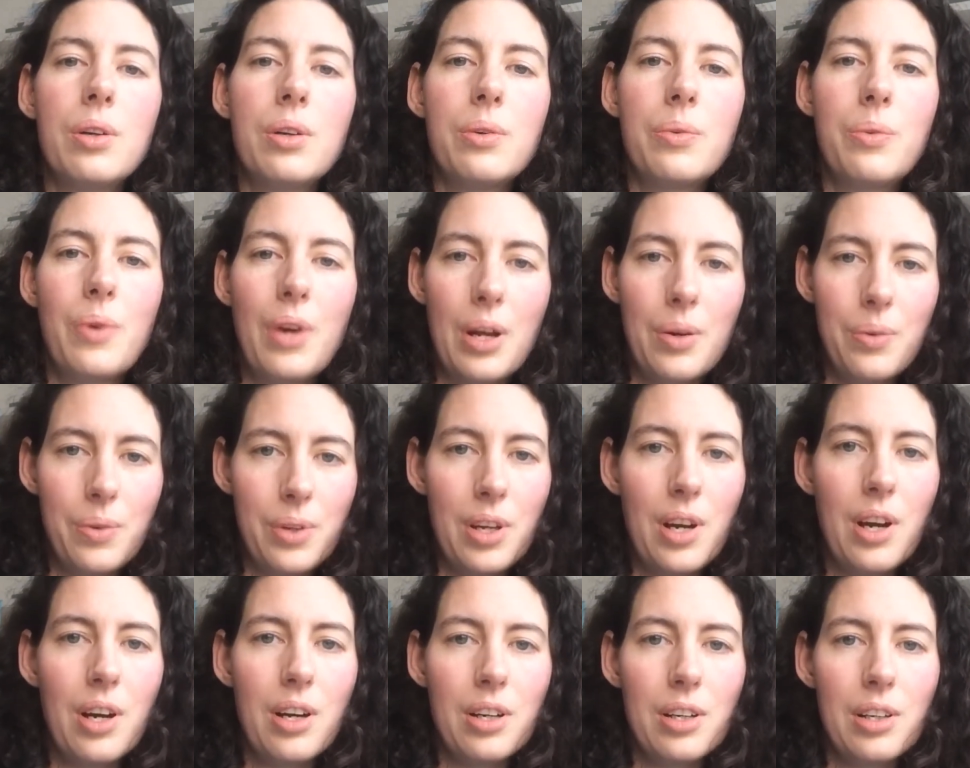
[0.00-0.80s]
where
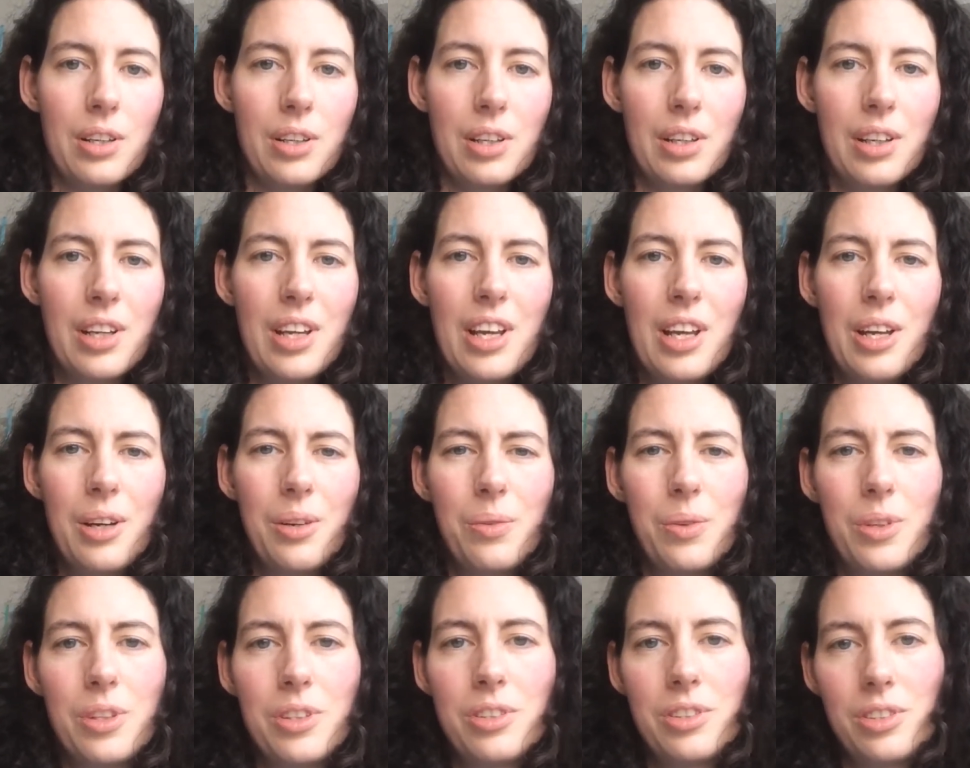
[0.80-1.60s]
we are,
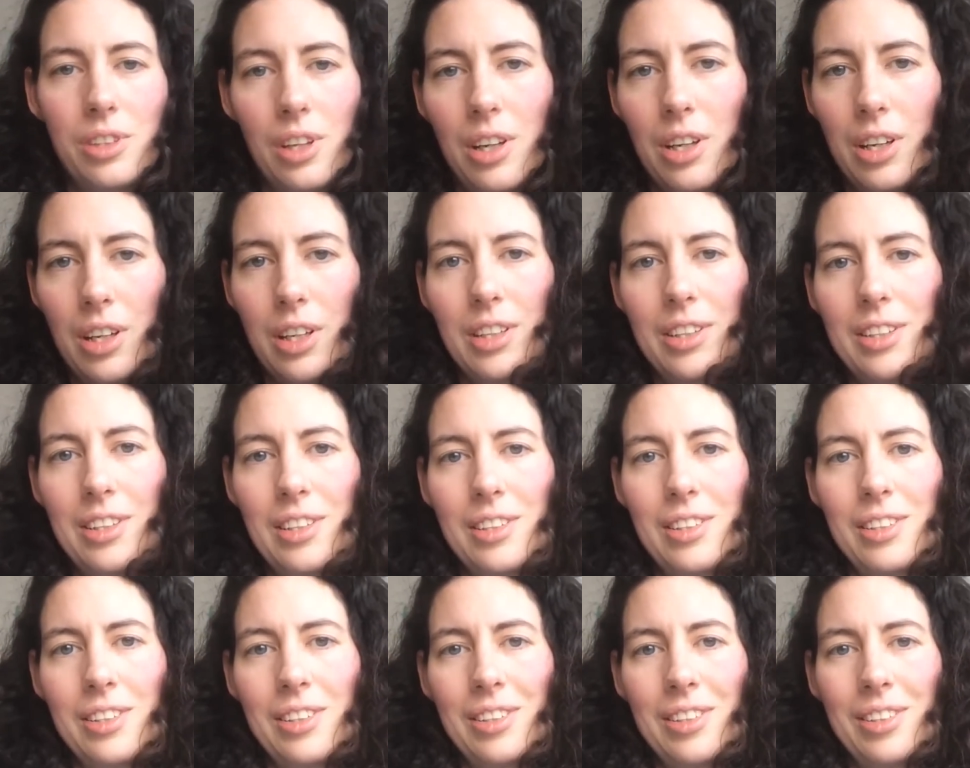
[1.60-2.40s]
we
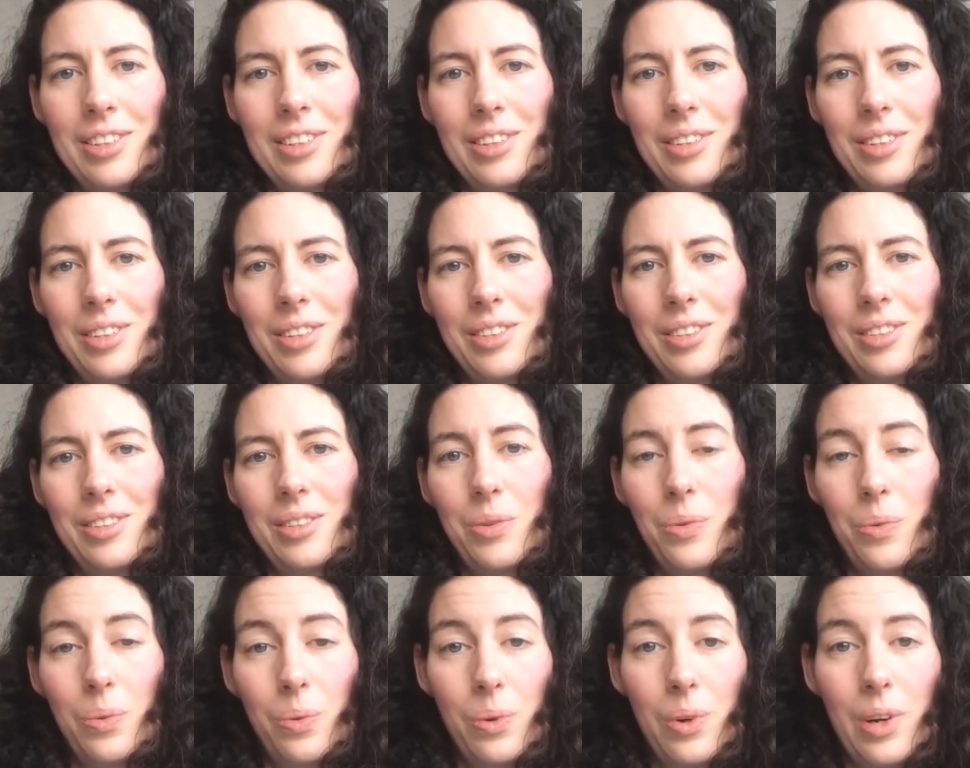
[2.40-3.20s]
start
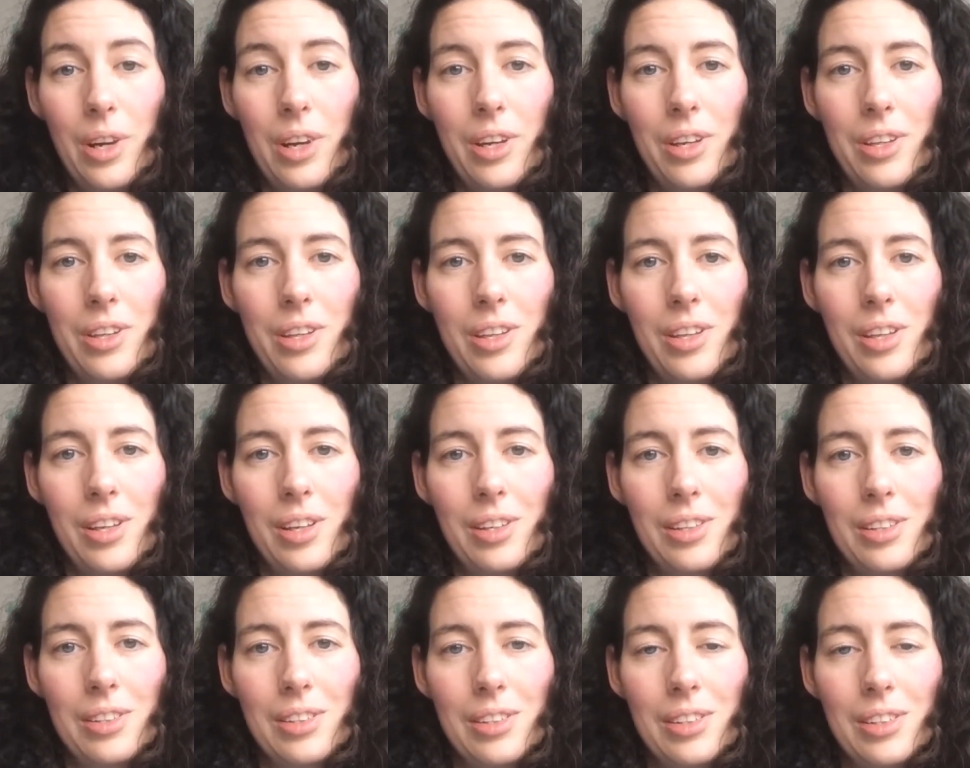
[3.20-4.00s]
with
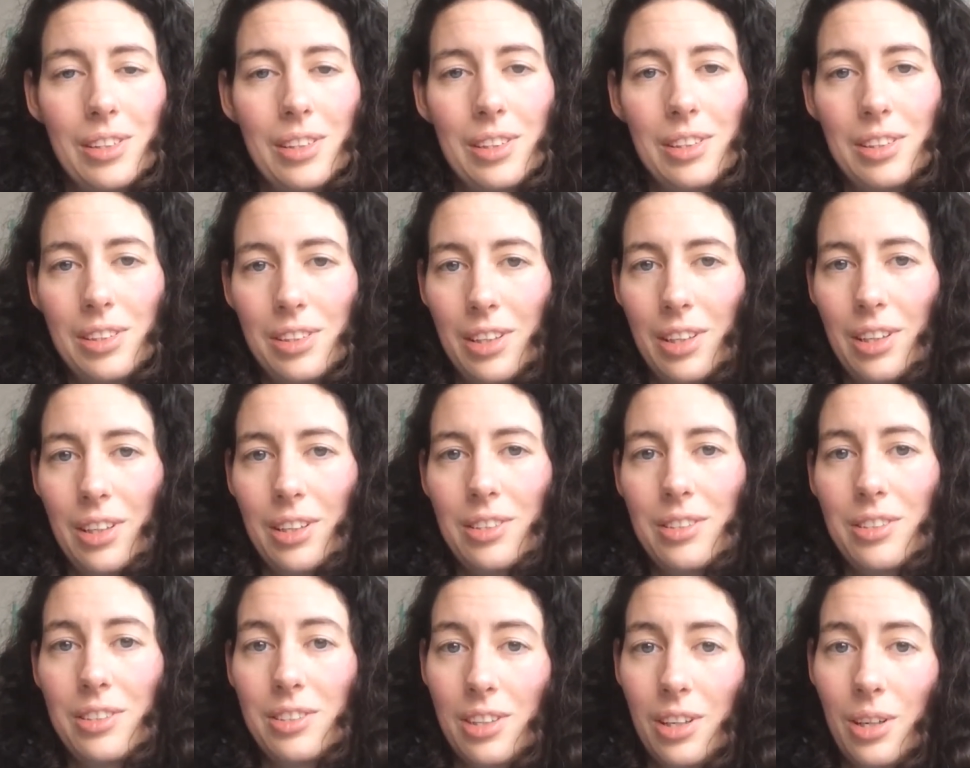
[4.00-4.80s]
the
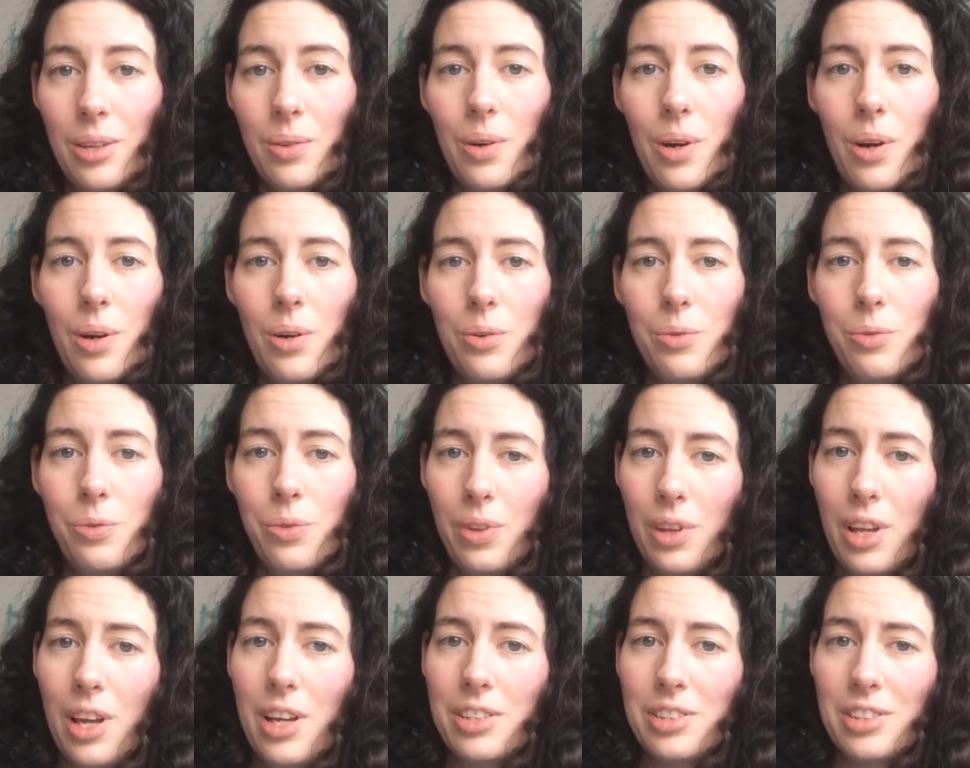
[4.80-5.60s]
zero
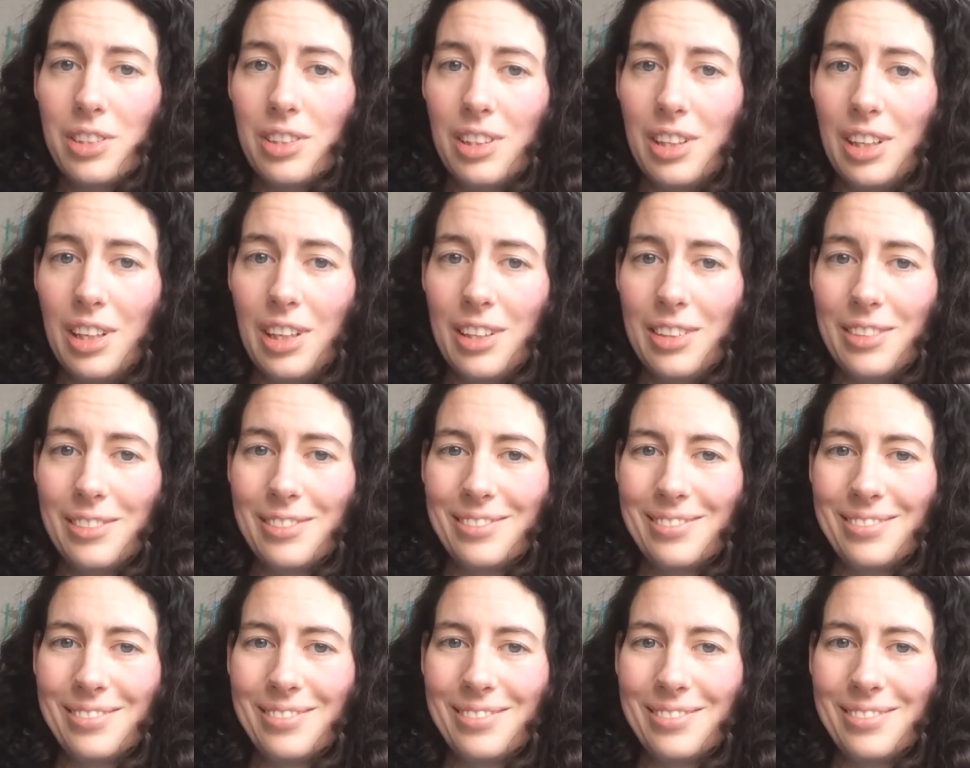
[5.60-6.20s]
velocity.